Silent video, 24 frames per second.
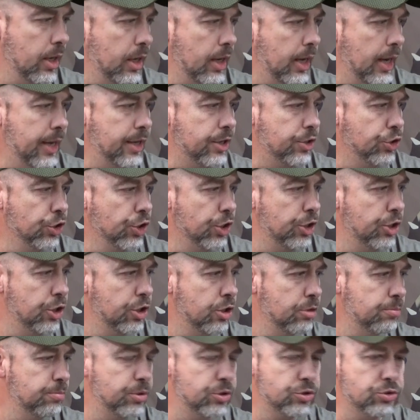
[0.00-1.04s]
a good
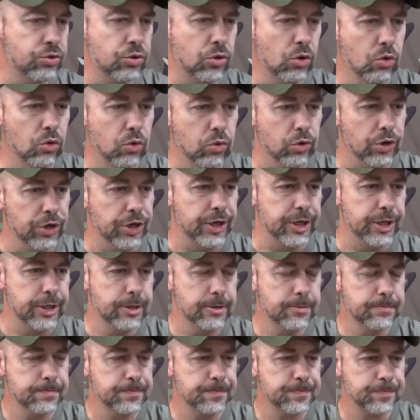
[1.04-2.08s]
patrol rig,
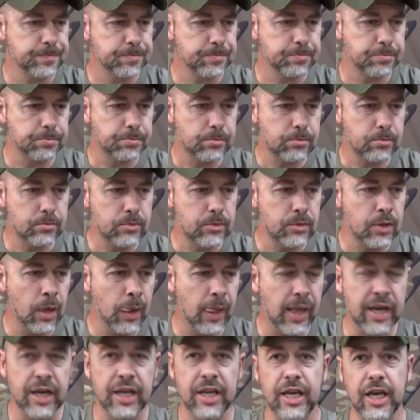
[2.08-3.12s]

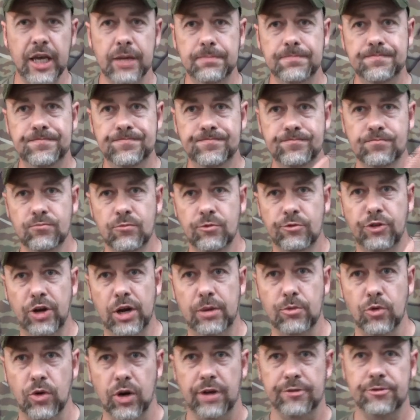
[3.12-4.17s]
and again,
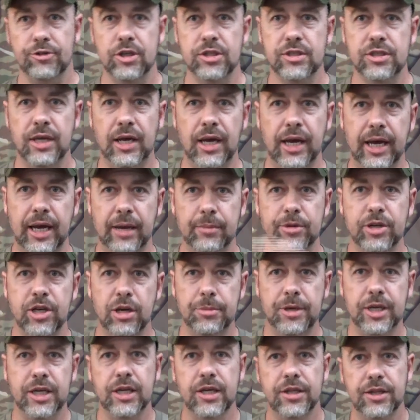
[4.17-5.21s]
frame of reference, I'm
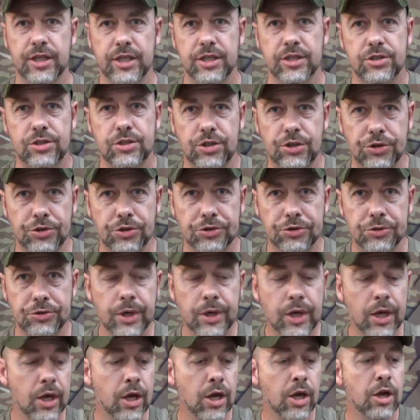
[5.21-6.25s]
coming at this to you
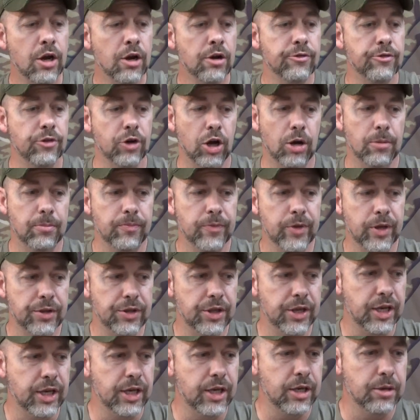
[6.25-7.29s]
from
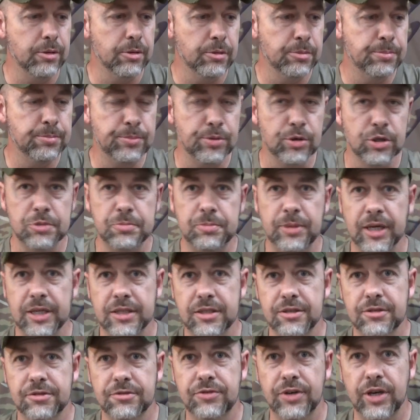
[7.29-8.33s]
the
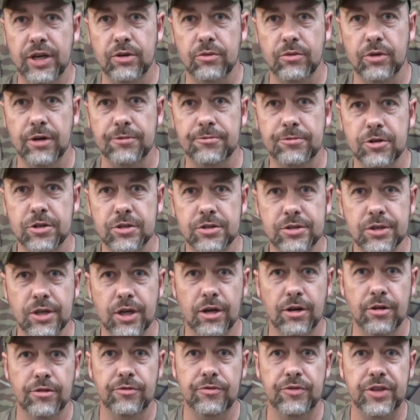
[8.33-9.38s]
perspective and reference
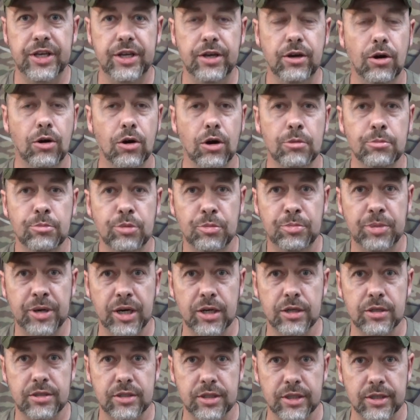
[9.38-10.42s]
of the armed
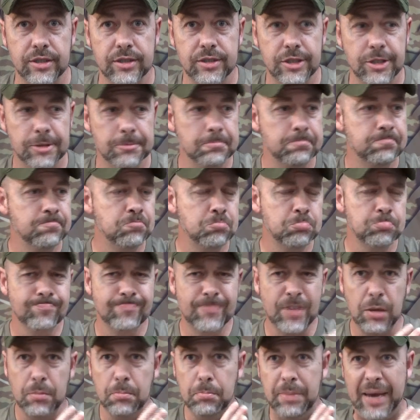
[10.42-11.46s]
prepared citizen,
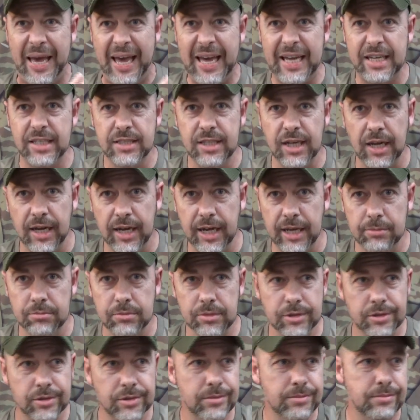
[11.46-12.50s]
bad
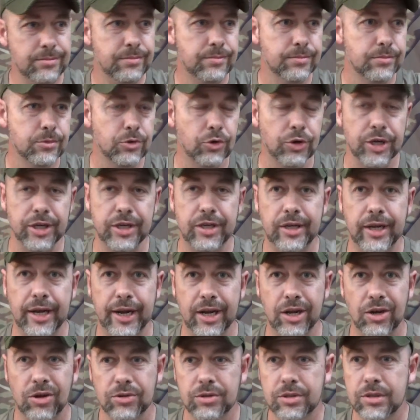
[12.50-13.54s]
times, grid
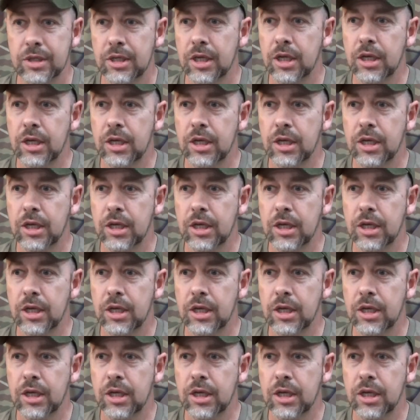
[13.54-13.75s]
down,